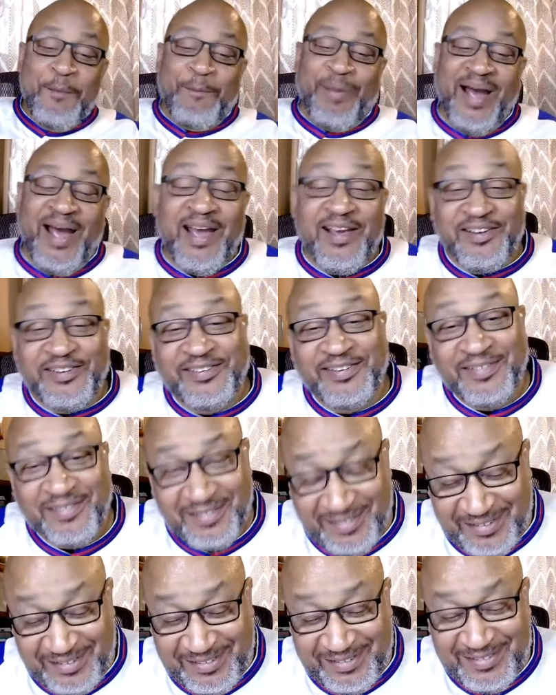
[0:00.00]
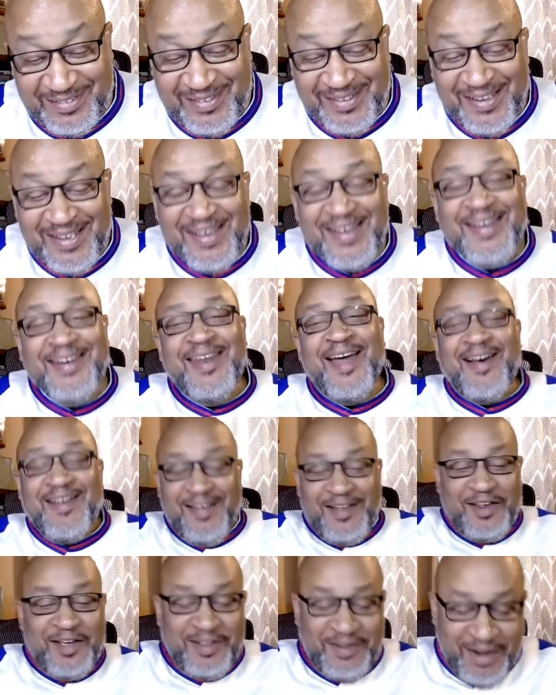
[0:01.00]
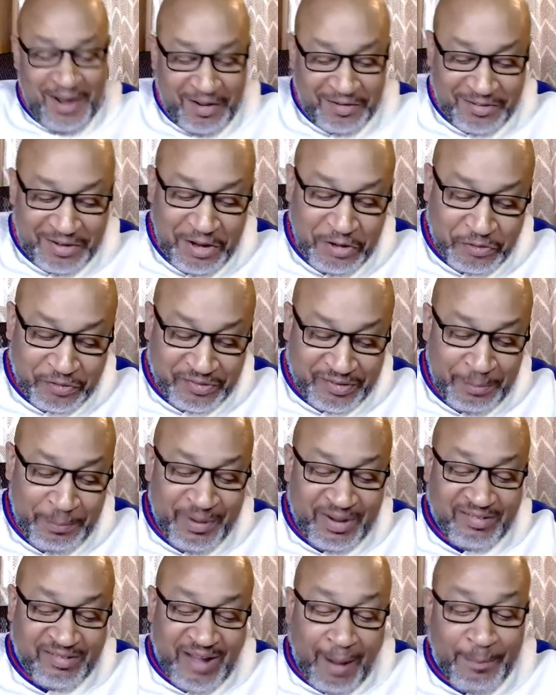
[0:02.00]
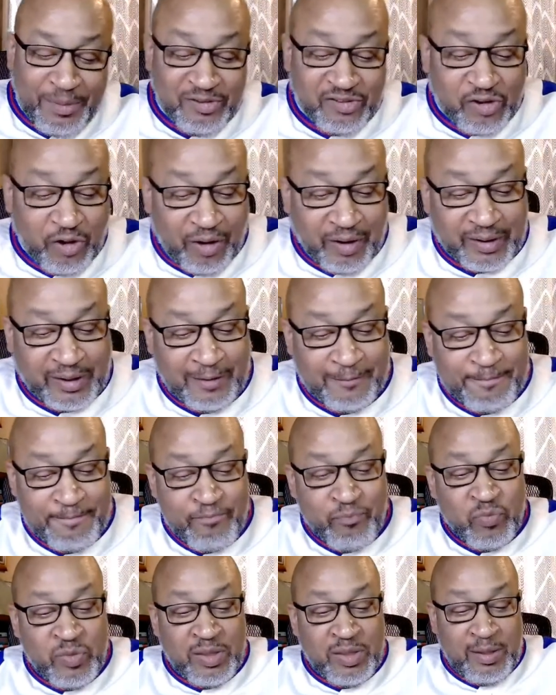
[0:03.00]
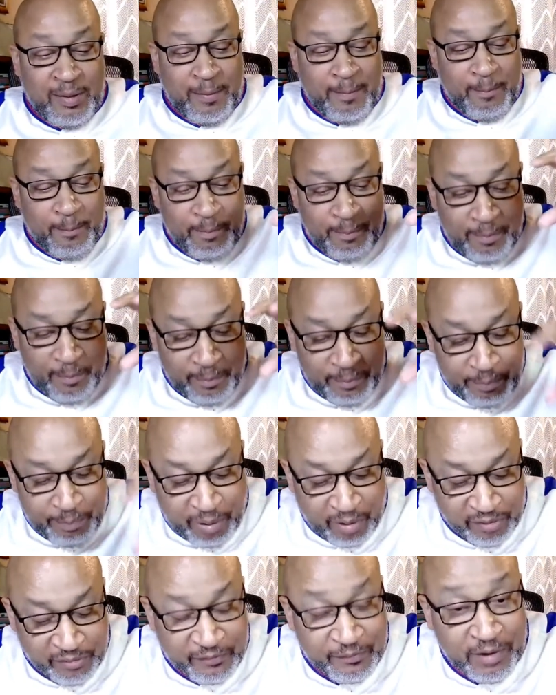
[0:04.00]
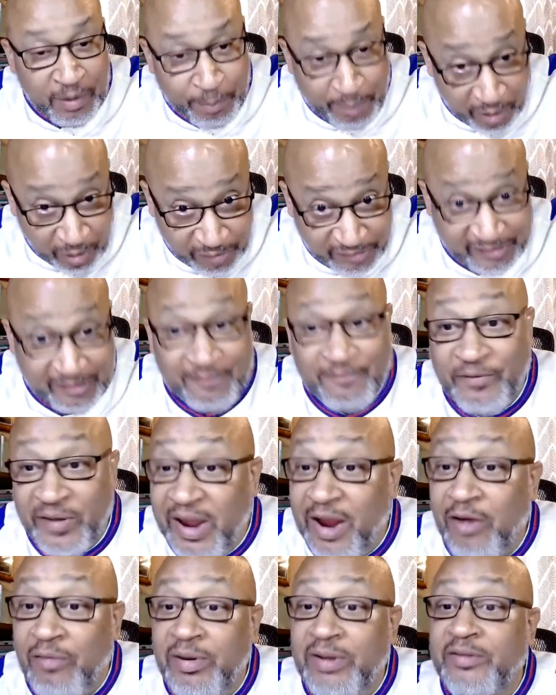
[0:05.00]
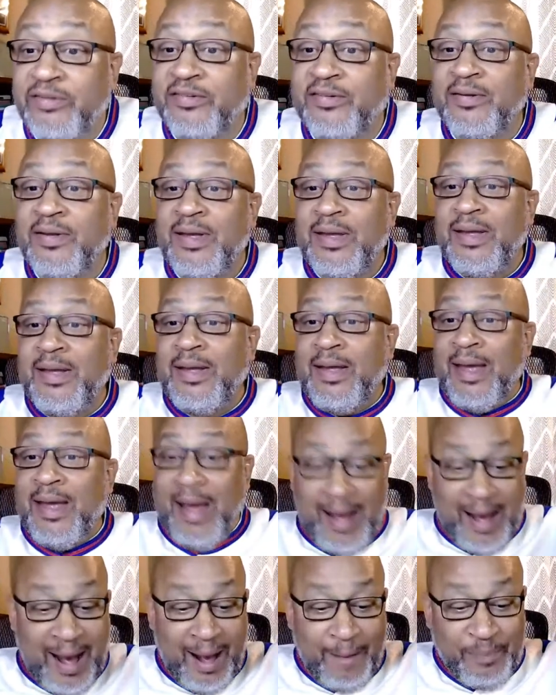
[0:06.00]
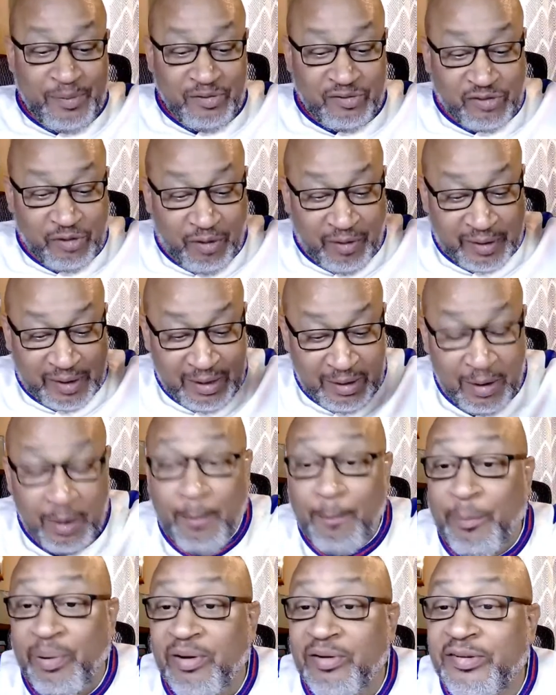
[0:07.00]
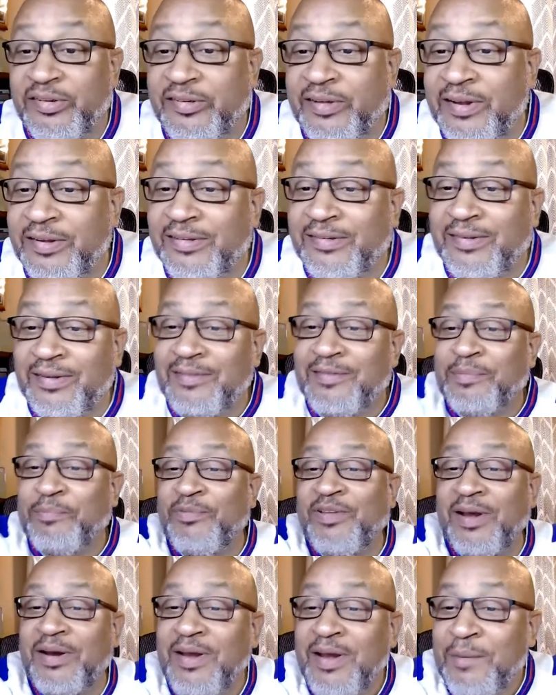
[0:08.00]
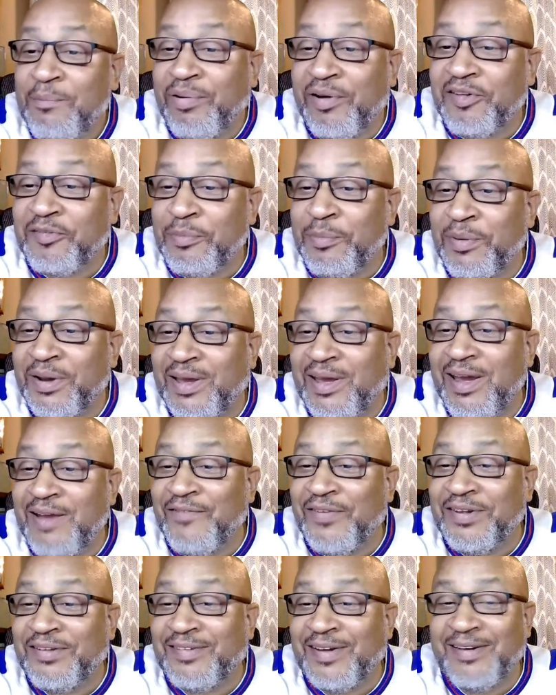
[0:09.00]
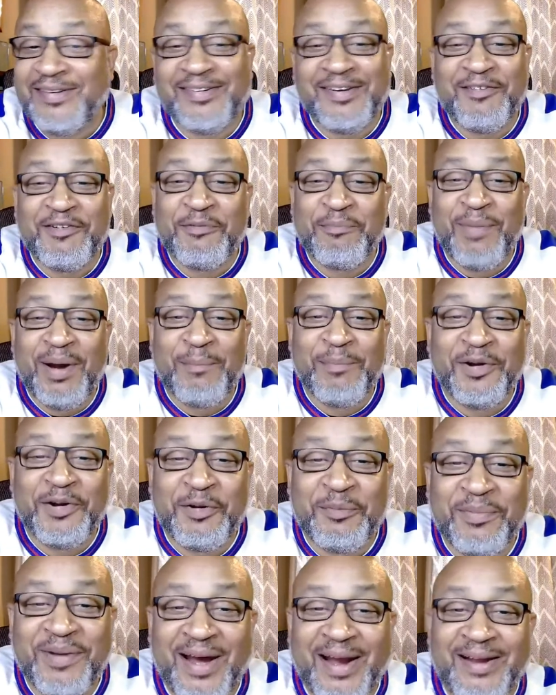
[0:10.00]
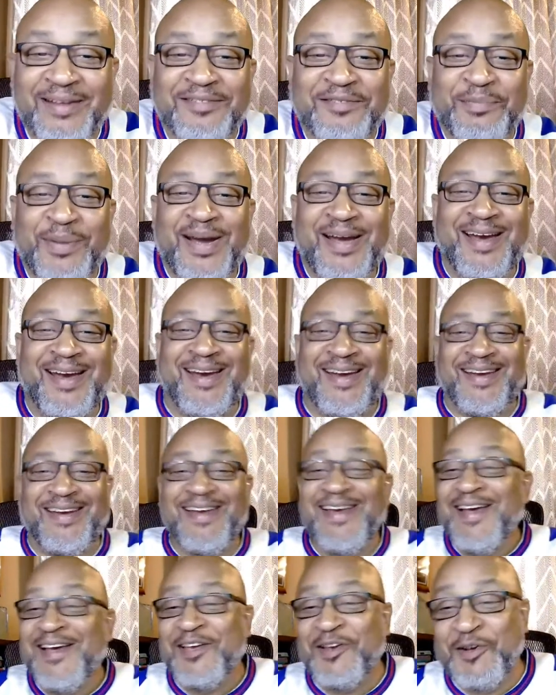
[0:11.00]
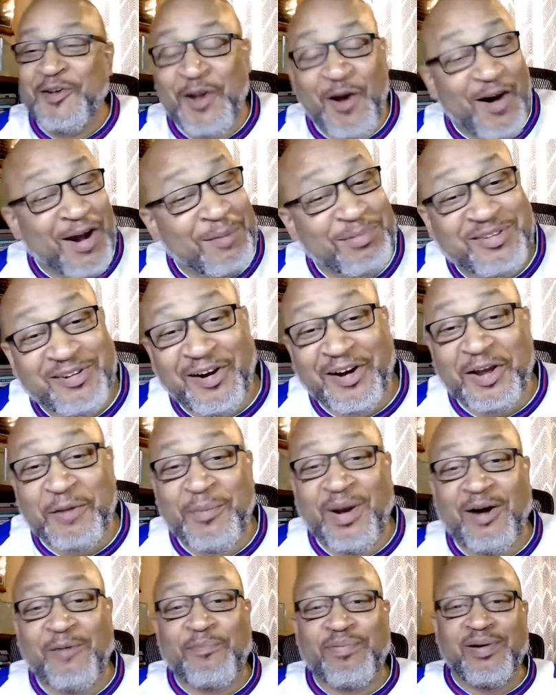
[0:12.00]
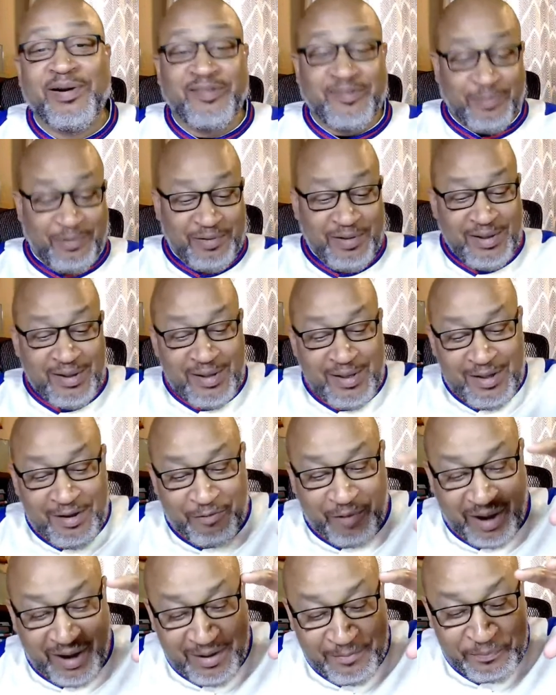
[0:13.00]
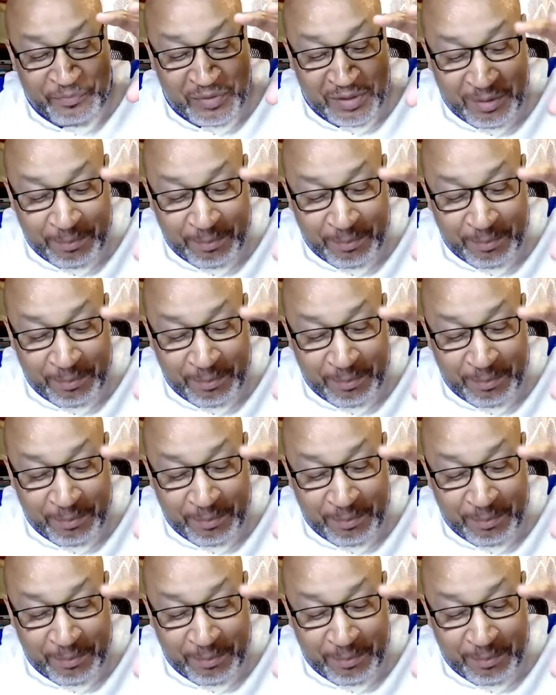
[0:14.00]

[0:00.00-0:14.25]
Patience. Now it's interesting because I've been talking perseverance. I've been talking persistence. The Principal McKeever says she remembered them nights. You know what I'm talking about, Principal, right?